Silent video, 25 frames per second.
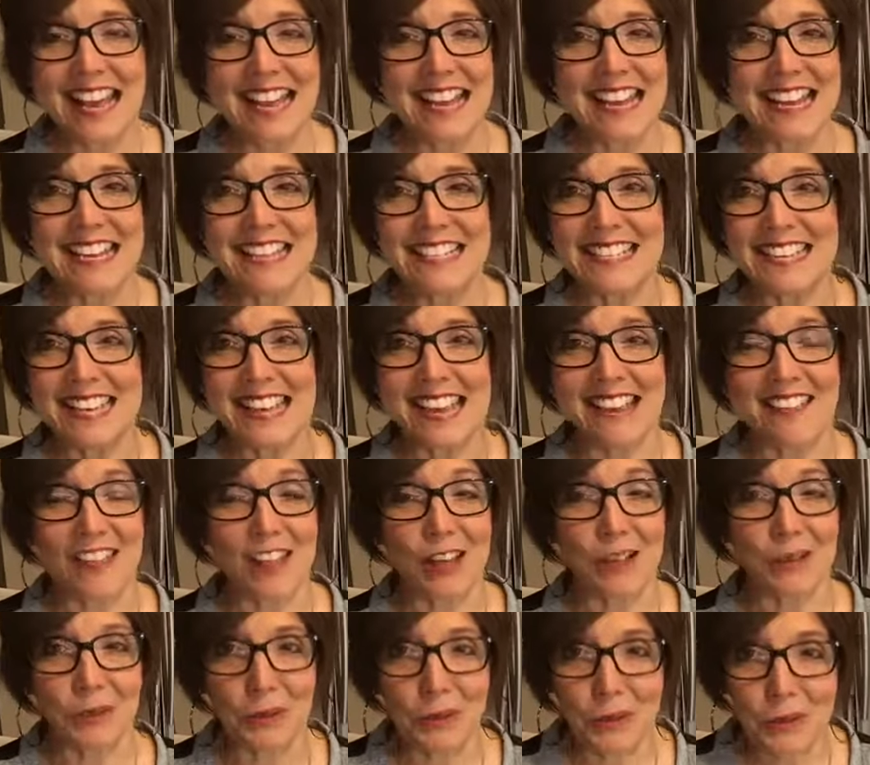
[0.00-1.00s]
He's saying,
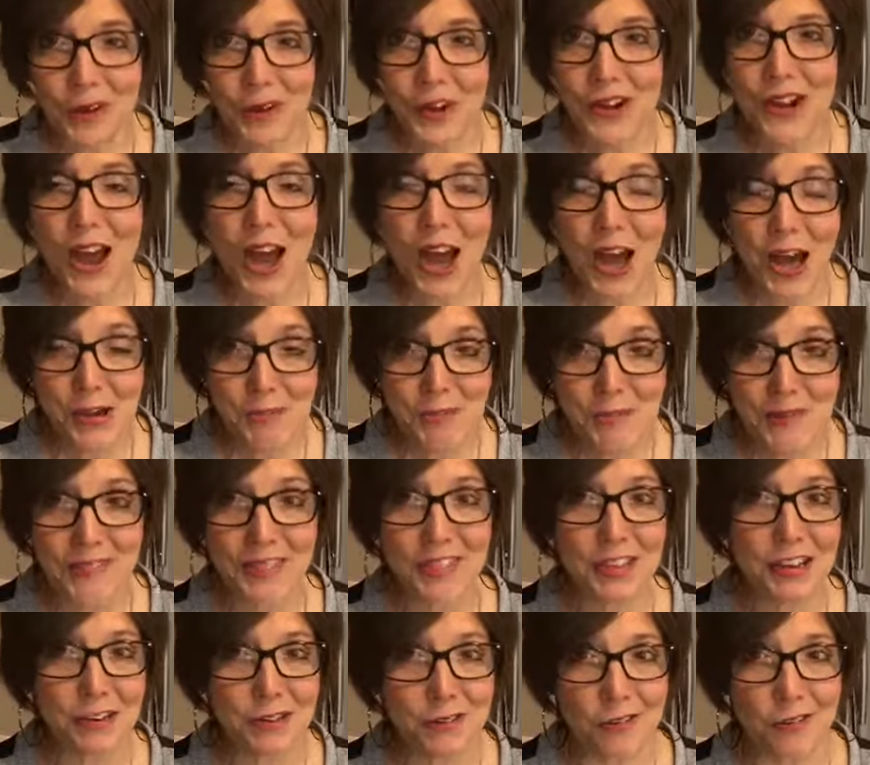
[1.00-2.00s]
The Lord
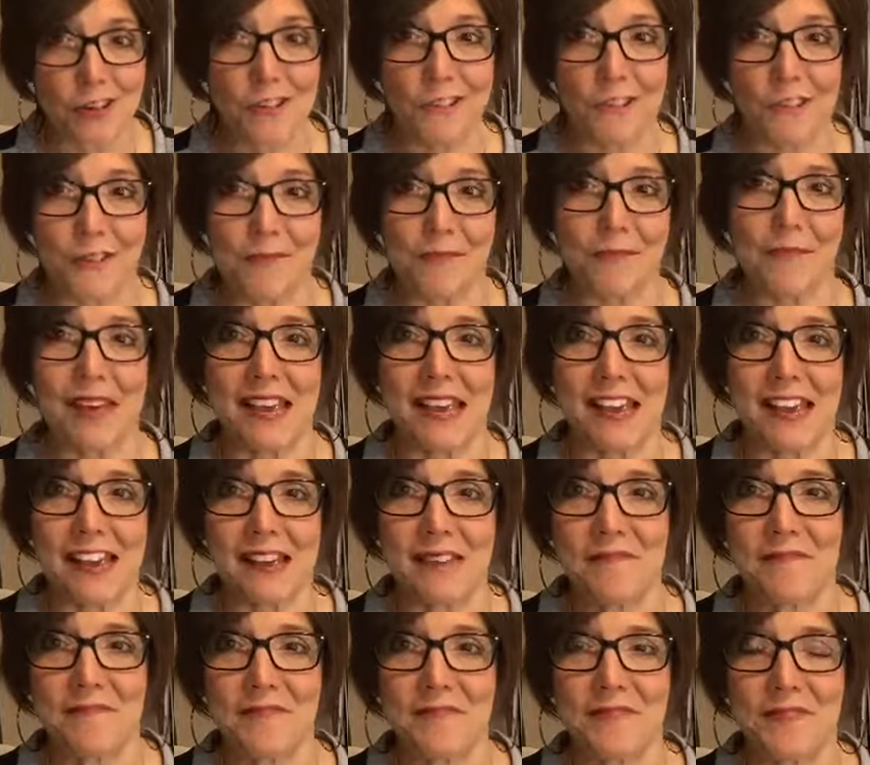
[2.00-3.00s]
opened the door for
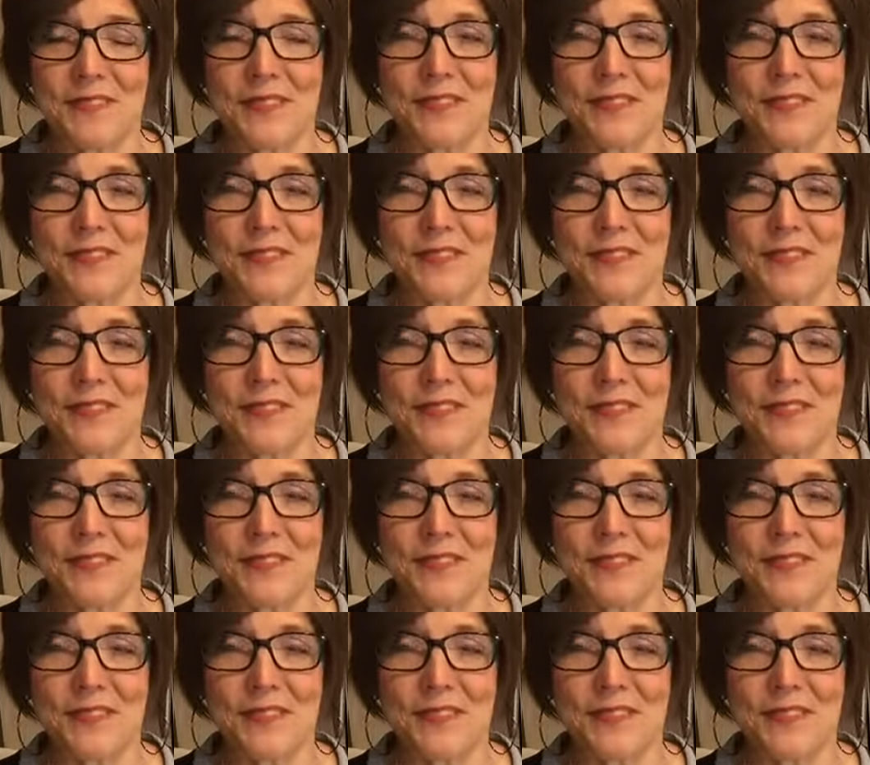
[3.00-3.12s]
me